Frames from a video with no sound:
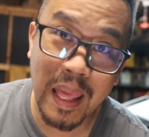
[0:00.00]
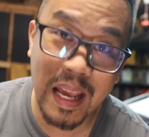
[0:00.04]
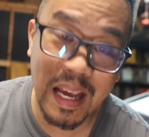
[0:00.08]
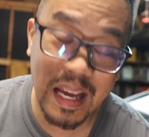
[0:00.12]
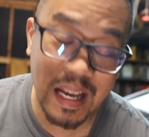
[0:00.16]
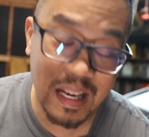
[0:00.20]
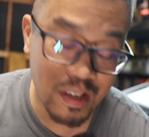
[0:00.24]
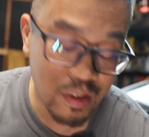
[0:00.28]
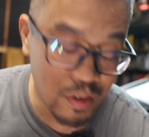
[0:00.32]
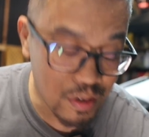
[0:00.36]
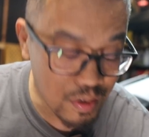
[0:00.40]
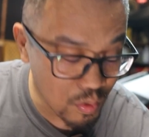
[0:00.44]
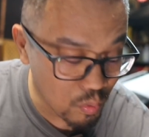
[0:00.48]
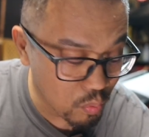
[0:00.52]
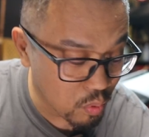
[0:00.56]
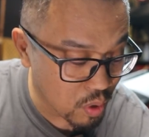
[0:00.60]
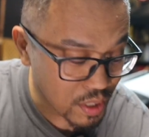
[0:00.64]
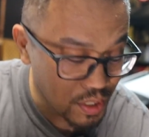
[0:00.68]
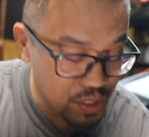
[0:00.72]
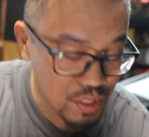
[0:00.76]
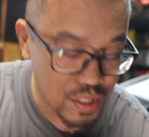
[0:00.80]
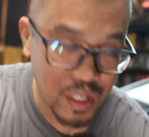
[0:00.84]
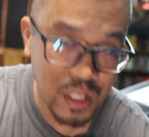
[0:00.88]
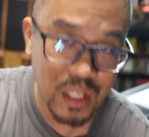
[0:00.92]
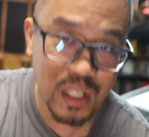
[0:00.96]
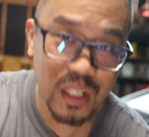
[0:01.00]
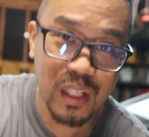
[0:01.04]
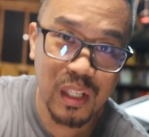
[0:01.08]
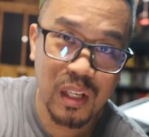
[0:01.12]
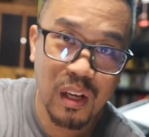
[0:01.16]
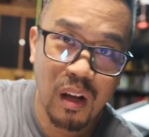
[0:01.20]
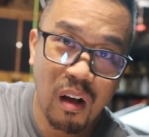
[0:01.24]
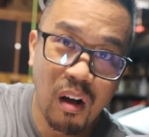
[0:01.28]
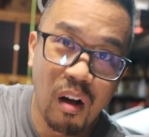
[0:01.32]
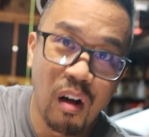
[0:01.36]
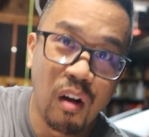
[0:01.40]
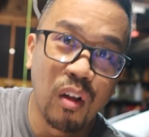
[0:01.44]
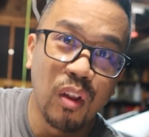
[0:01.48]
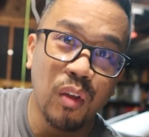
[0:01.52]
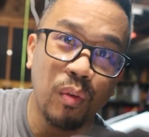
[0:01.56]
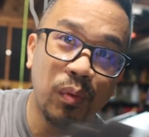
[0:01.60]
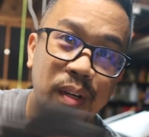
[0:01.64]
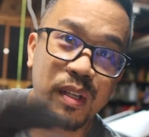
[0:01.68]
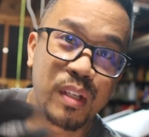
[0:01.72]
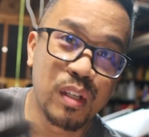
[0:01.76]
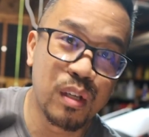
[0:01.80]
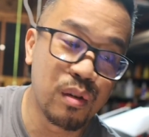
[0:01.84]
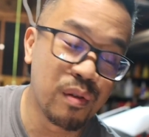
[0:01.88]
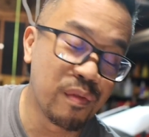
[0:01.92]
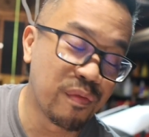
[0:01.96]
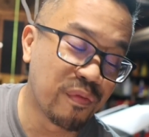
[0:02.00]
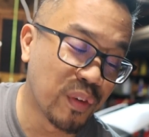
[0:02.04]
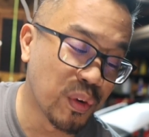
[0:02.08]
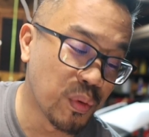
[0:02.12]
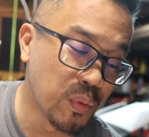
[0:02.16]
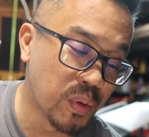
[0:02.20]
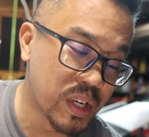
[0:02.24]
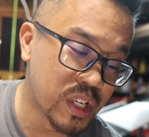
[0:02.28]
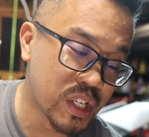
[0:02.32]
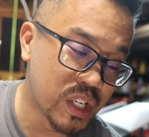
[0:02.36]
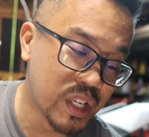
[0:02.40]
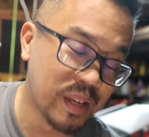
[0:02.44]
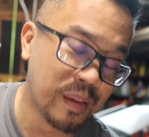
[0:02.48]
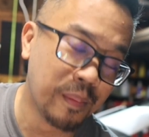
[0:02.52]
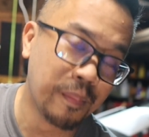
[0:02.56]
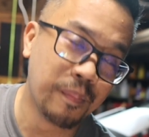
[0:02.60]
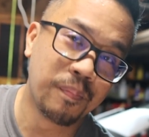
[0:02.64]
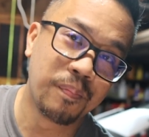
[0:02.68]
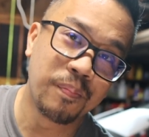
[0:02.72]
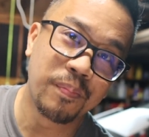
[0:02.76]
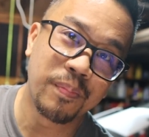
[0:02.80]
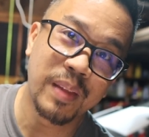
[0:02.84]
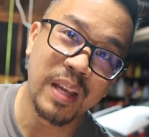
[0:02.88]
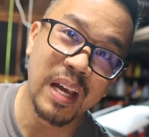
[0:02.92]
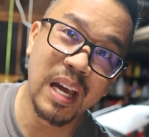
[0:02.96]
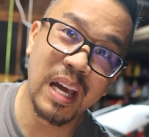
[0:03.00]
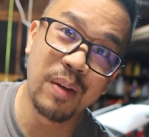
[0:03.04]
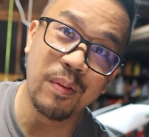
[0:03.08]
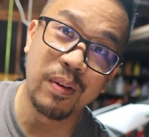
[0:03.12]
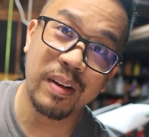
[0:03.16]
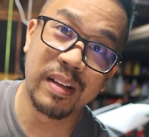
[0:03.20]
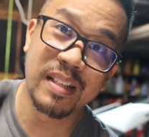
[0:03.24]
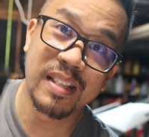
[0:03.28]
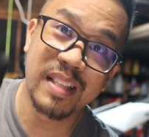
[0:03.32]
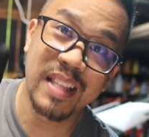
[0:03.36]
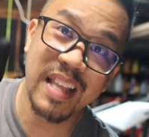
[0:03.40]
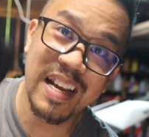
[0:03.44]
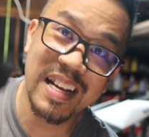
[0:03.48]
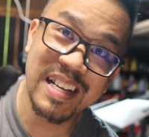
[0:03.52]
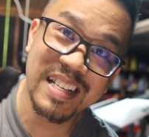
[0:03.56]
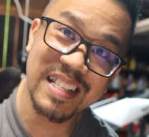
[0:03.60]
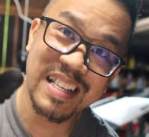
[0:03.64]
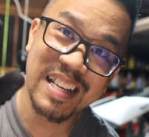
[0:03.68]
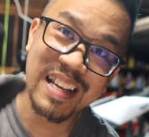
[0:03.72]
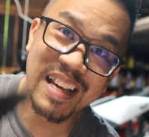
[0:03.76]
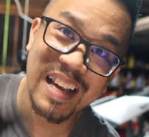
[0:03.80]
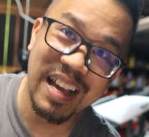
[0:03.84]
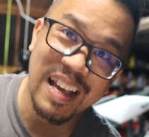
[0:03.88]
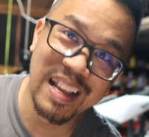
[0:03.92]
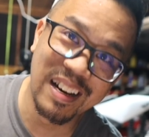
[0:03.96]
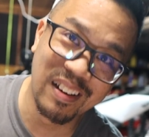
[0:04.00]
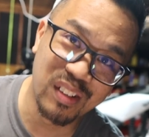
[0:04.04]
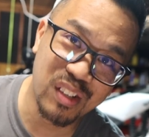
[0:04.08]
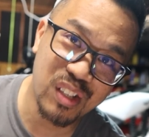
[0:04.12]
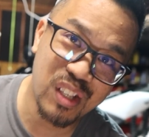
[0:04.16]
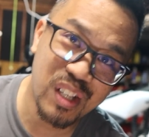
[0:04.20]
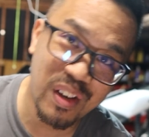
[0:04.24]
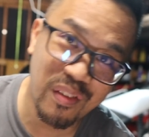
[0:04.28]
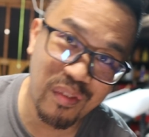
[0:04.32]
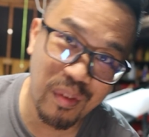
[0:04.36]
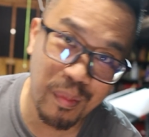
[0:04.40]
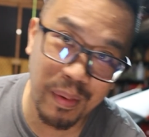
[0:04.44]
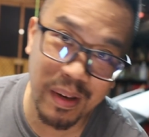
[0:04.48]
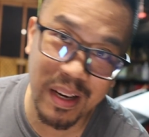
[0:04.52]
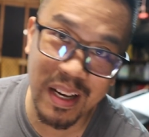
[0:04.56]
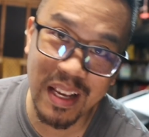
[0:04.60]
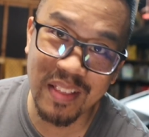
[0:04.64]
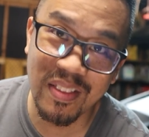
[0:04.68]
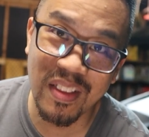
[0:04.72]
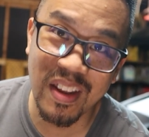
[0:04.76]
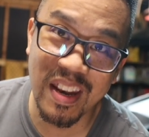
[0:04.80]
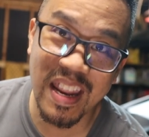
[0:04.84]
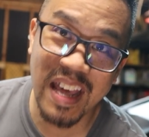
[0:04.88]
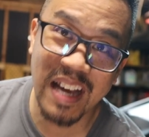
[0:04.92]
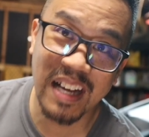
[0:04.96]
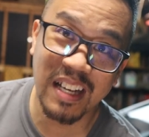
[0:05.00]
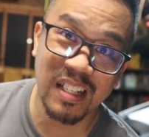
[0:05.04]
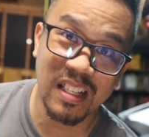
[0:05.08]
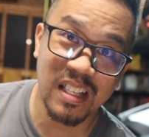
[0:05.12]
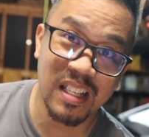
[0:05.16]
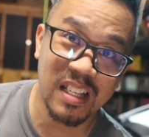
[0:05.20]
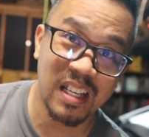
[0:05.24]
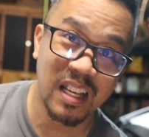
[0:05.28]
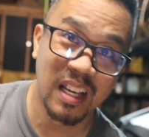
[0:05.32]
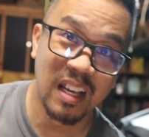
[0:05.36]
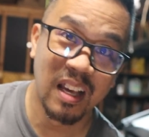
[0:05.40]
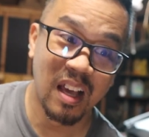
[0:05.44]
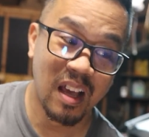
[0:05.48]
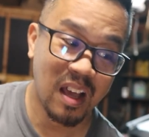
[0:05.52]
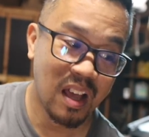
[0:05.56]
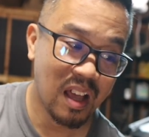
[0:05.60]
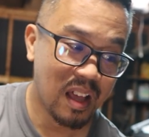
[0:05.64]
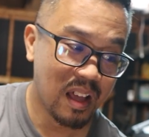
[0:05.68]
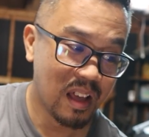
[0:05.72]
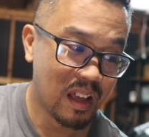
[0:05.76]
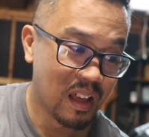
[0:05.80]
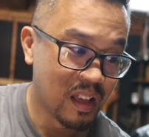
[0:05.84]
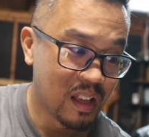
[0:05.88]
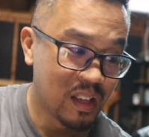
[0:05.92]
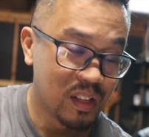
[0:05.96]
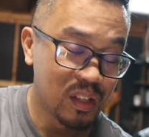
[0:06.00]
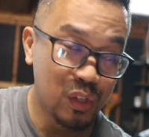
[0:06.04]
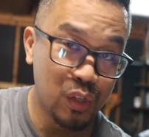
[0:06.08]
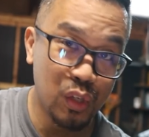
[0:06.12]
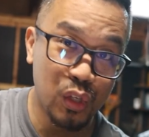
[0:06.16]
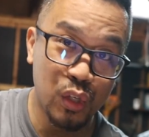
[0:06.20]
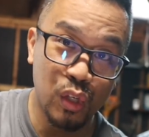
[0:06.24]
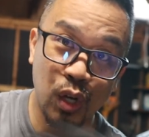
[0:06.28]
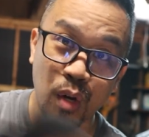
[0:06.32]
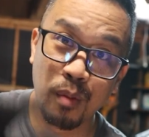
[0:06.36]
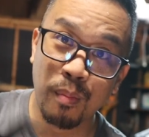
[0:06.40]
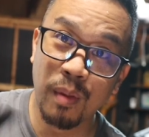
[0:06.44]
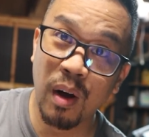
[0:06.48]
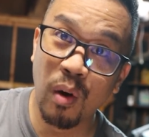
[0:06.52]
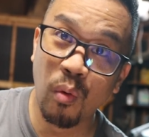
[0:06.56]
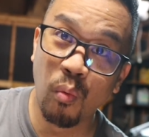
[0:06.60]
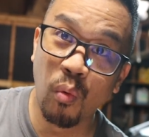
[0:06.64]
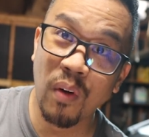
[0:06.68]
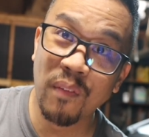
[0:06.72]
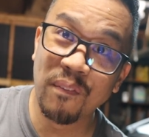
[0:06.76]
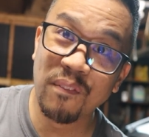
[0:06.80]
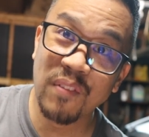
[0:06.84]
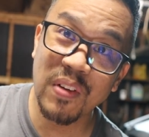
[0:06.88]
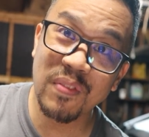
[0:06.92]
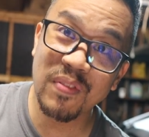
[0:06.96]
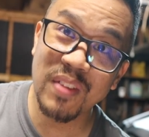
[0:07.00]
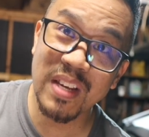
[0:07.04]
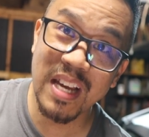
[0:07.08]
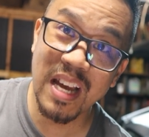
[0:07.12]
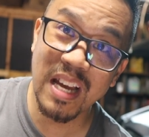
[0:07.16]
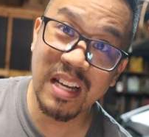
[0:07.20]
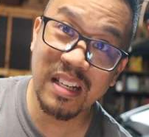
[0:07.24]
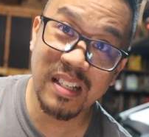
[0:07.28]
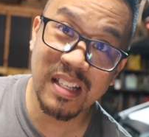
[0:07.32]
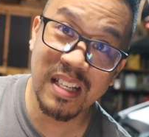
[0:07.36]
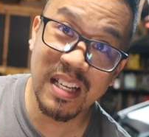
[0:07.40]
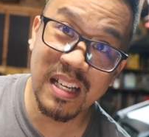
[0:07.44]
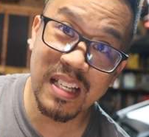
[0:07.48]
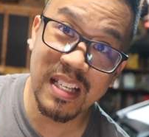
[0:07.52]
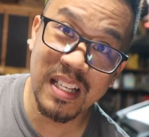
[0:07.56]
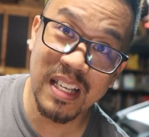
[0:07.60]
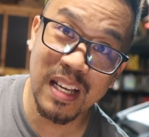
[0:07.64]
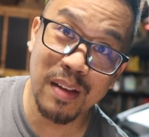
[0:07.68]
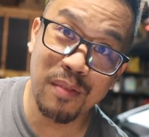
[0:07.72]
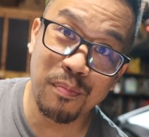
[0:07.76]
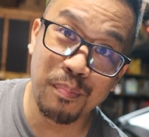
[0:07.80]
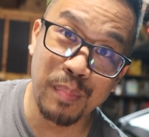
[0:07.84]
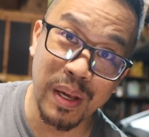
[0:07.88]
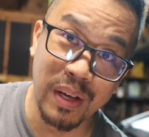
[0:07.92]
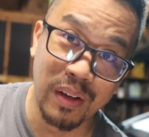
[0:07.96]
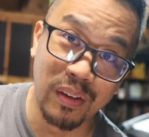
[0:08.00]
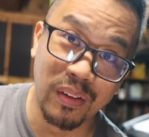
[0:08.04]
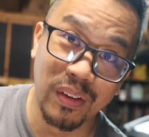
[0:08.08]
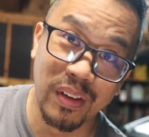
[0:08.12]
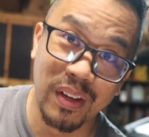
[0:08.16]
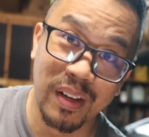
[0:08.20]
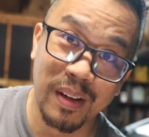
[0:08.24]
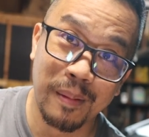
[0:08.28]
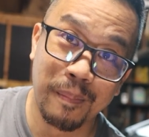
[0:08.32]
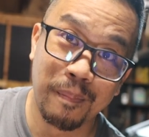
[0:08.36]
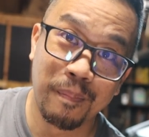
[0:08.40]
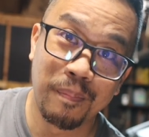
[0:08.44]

and you can watch this all the way to fruition. Anyways, thanks, and I'll see everybody in the next Zuma one fifty-eight C C build.